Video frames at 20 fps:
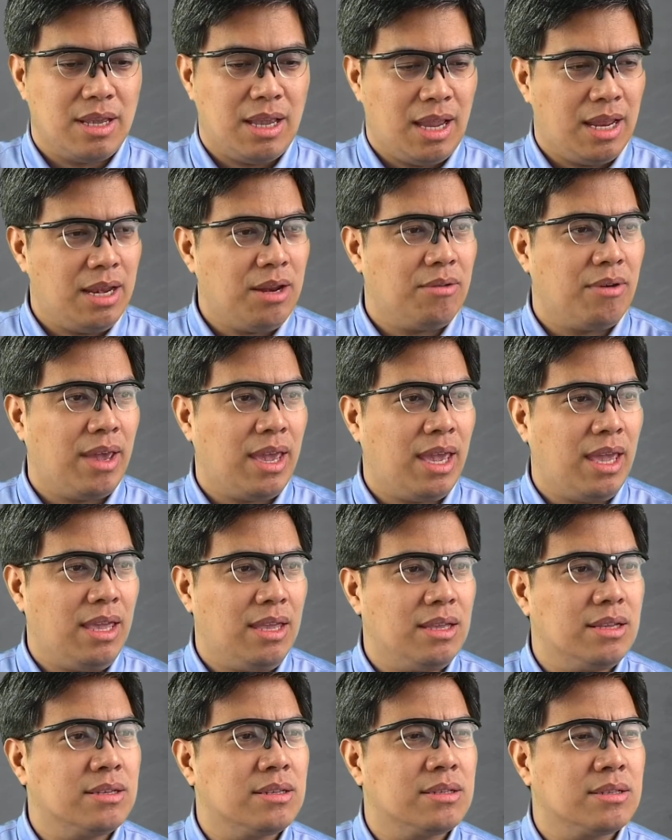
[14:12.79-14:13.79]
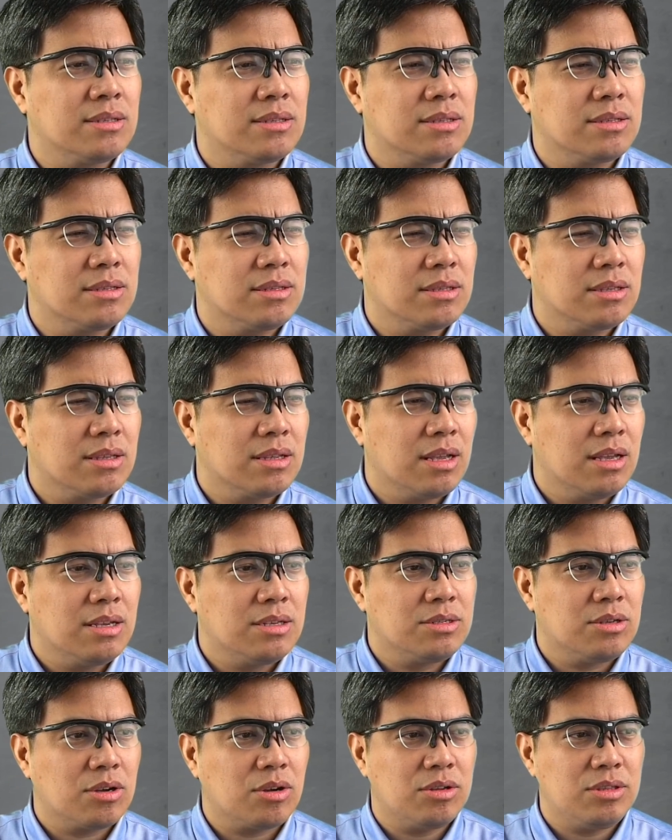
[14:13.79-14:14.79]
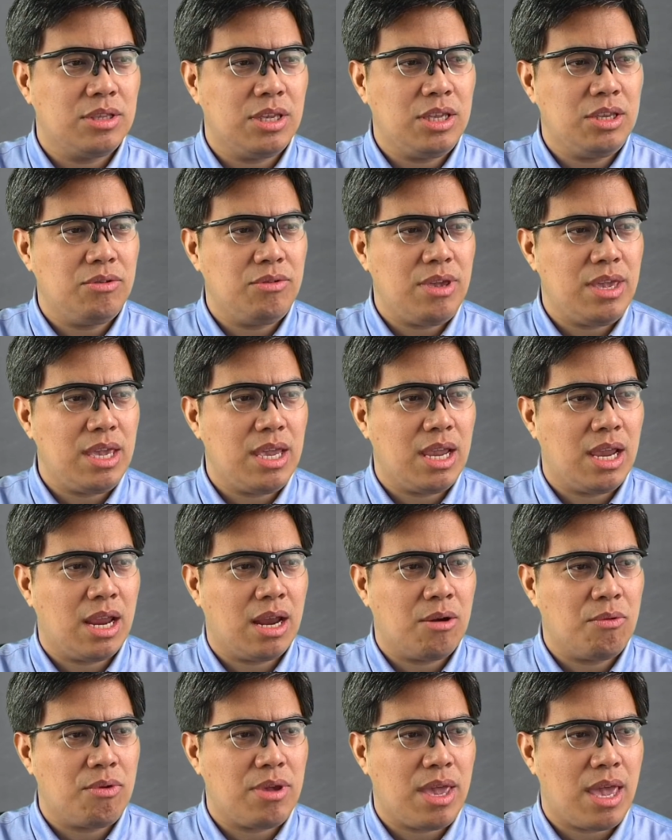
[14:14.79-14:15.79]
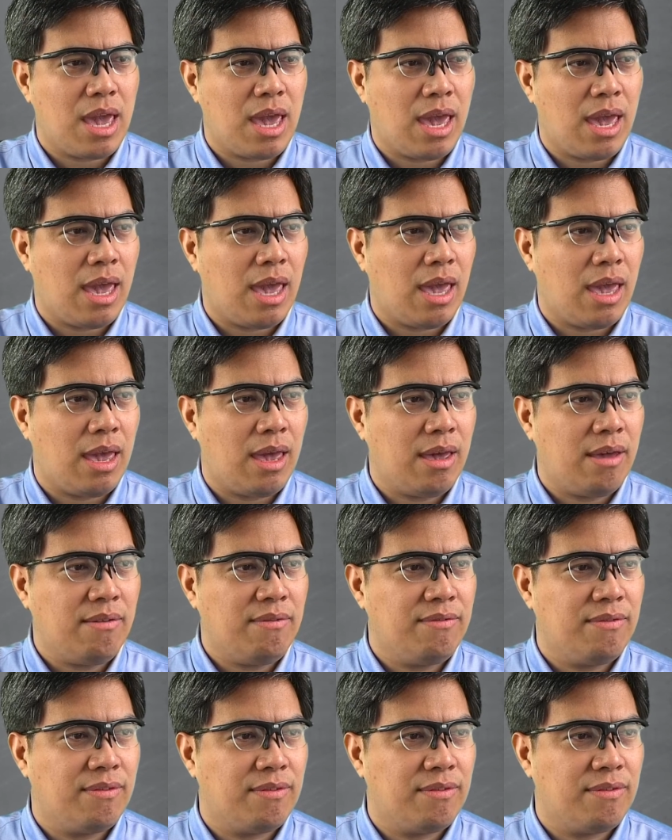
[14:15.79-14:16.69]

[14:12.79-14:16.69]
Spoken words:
Anyway, so continuing here, we have